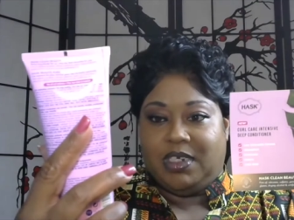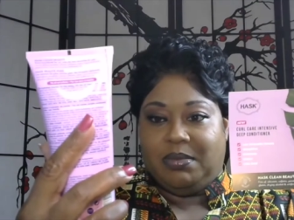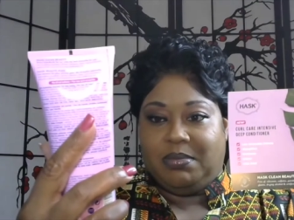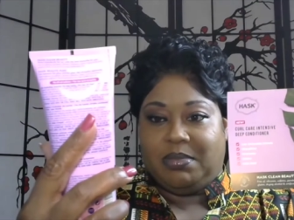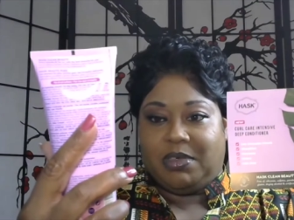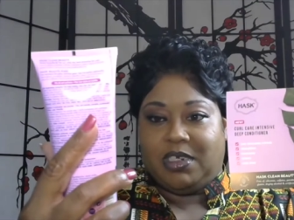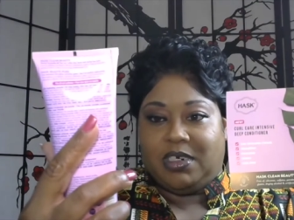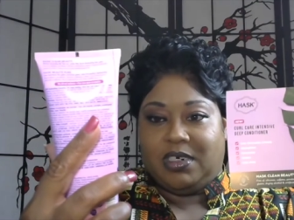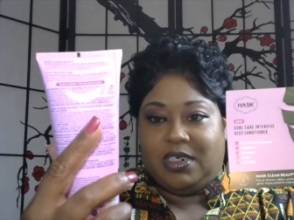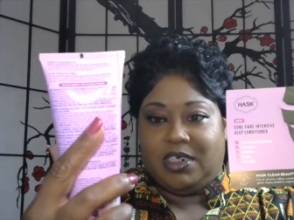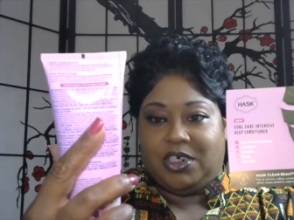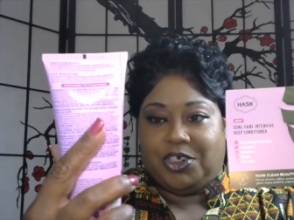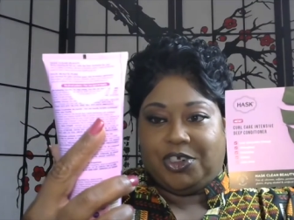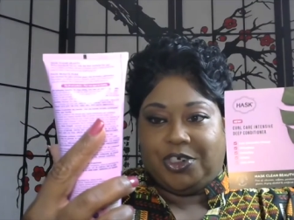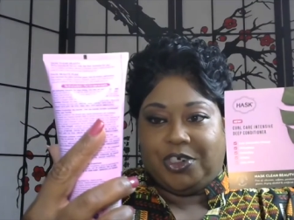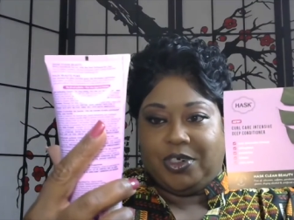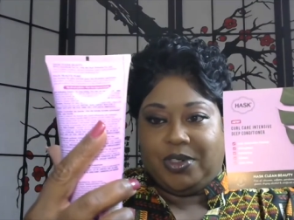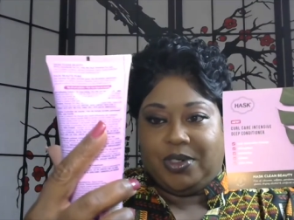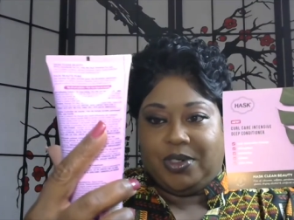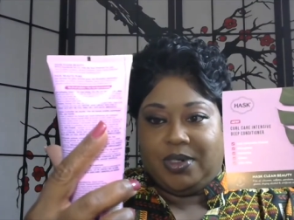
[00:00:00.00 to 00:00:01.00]
deep
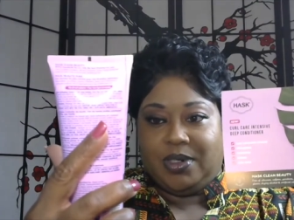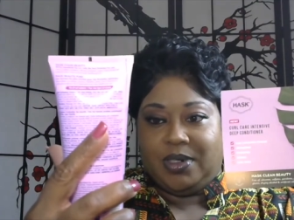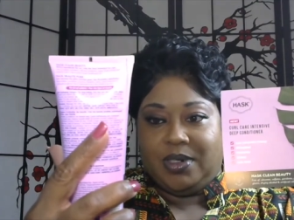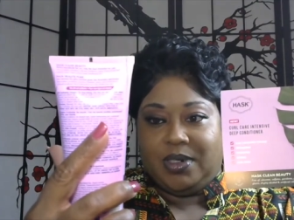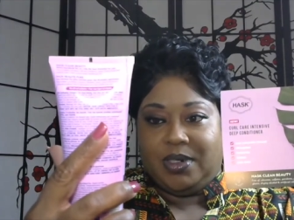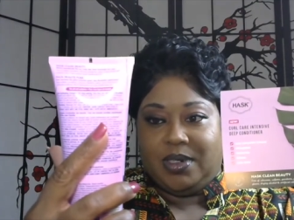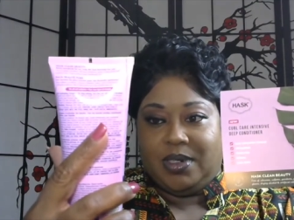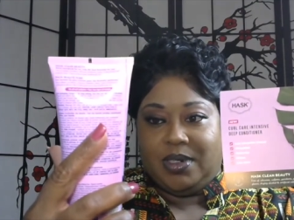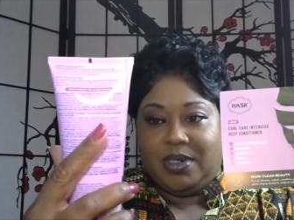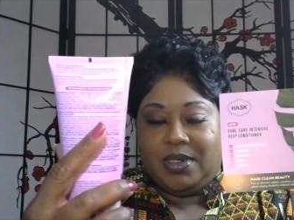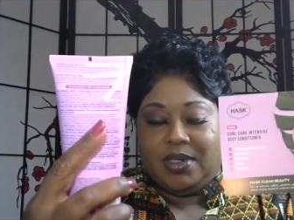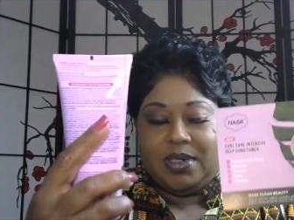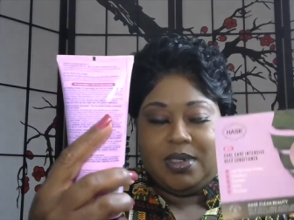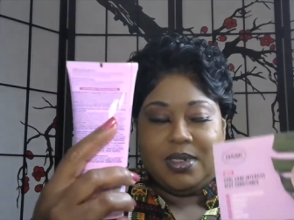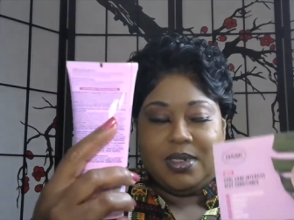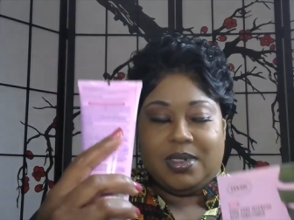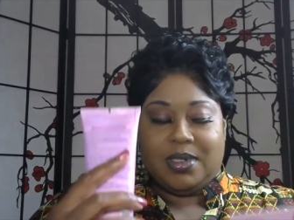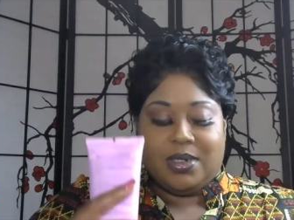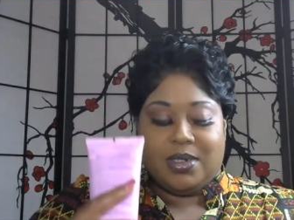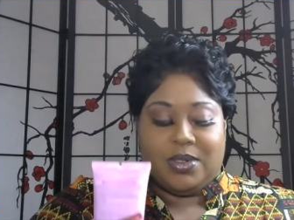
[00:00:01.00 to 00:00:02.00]
conditioner.
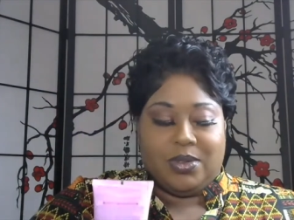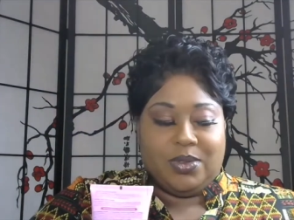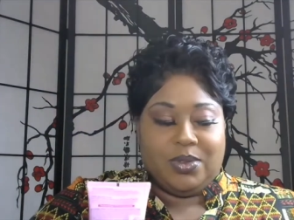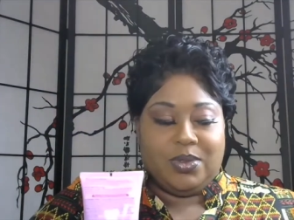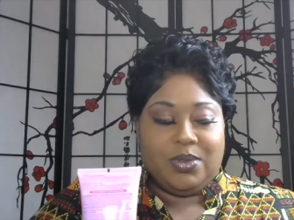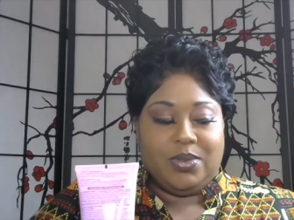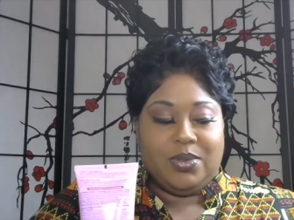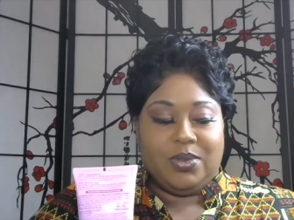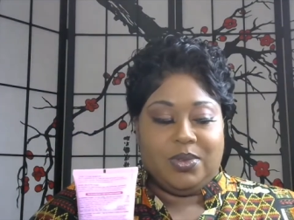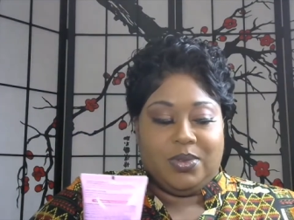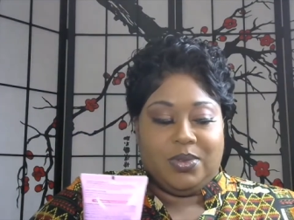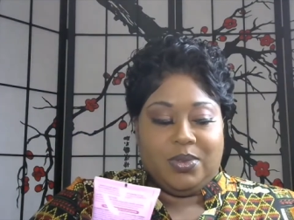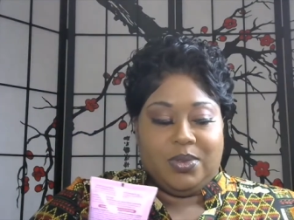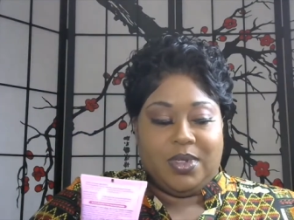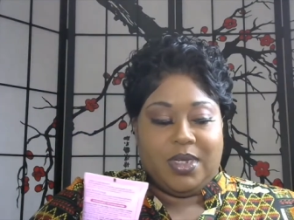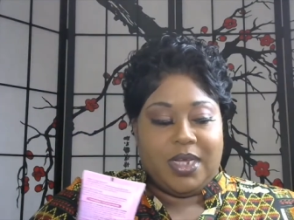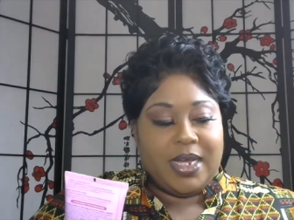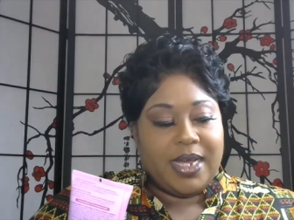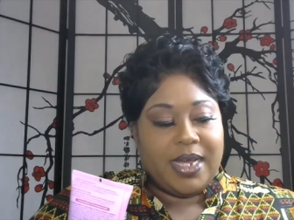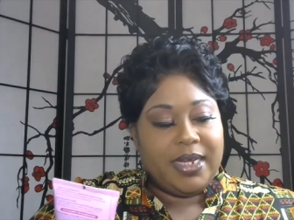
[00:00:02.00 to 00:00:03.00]
Ooh,
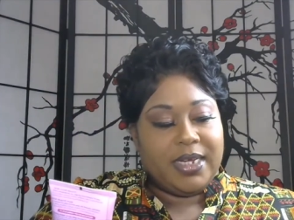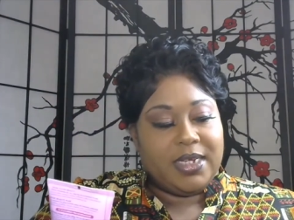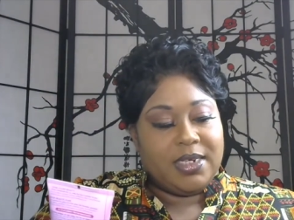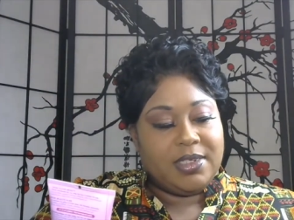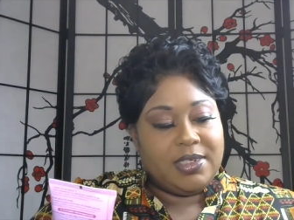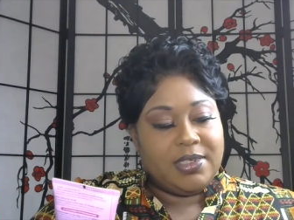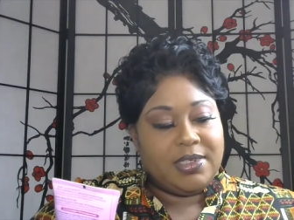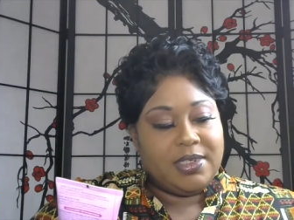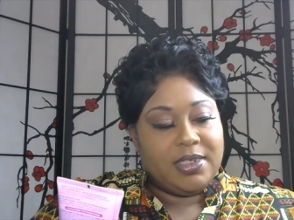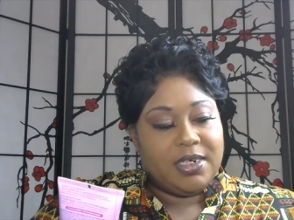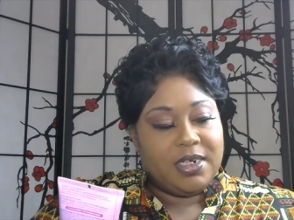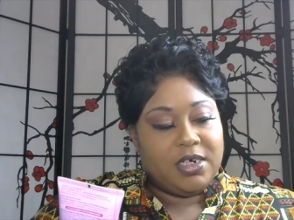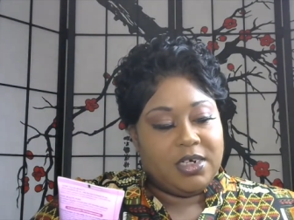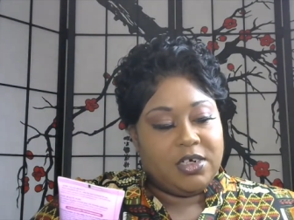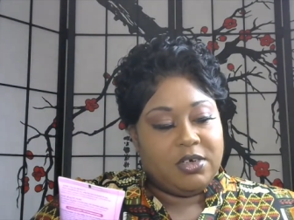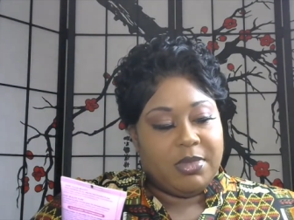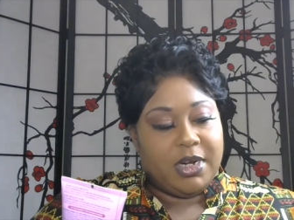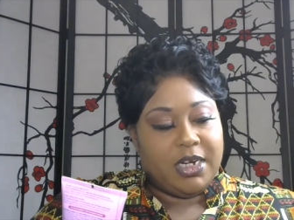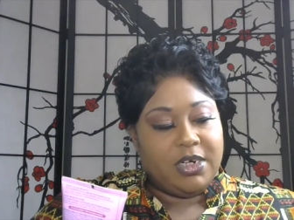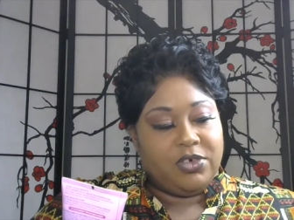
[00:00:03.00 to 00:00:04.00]
yeah, I can sit
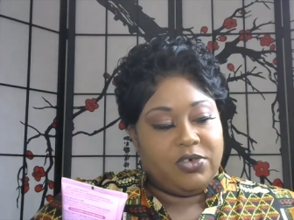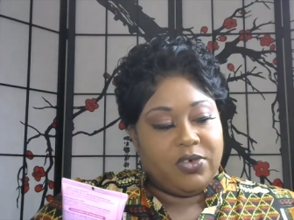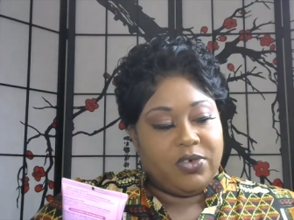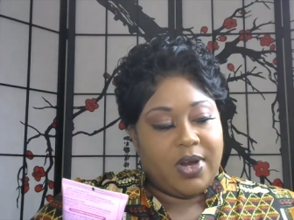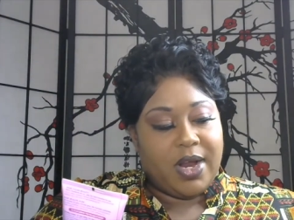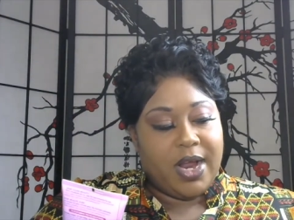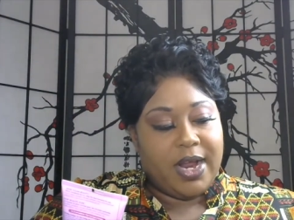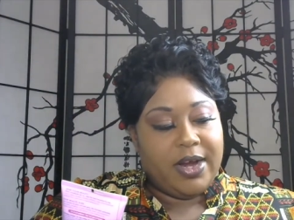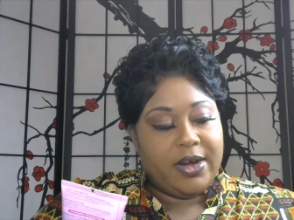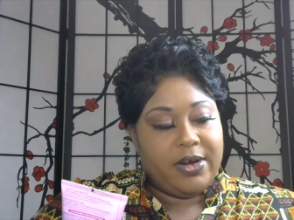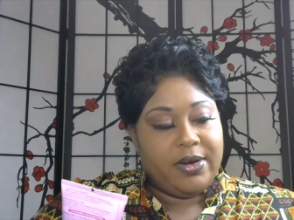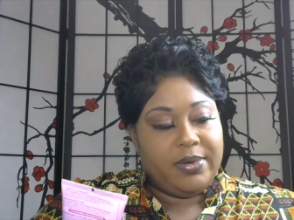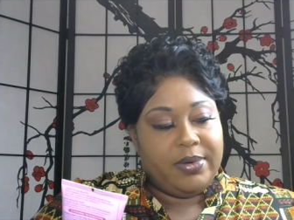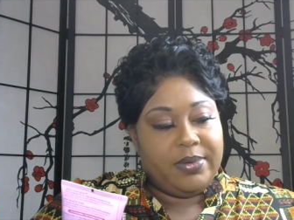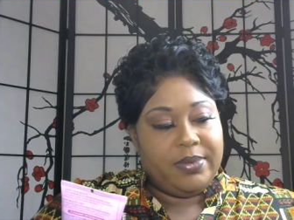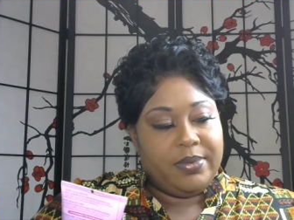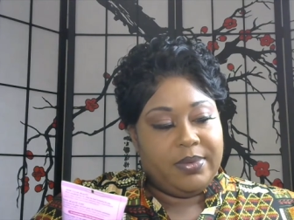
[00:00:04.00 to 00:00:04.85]
under my dryer.